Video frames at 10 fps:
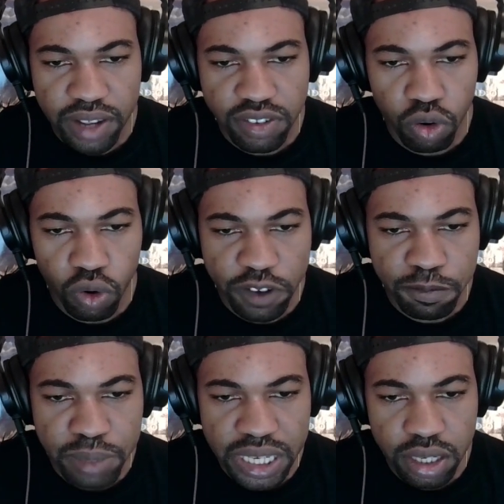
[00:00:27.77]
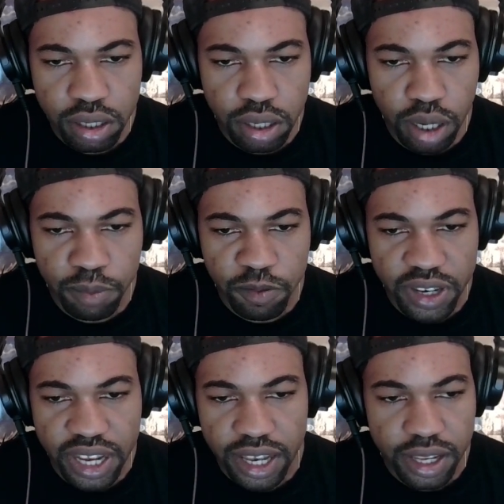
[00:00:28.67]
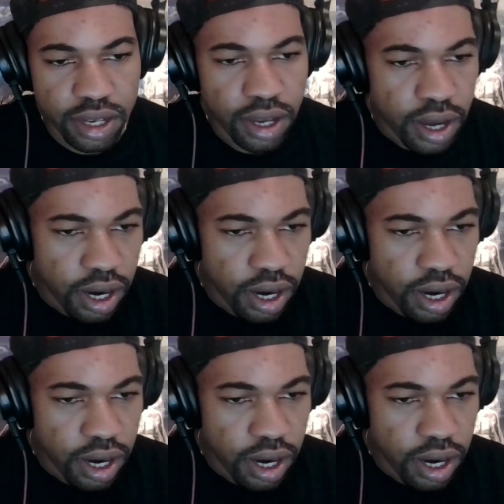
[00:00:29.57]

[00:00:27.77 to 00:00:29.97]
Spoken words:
That's the OFB Cup finale.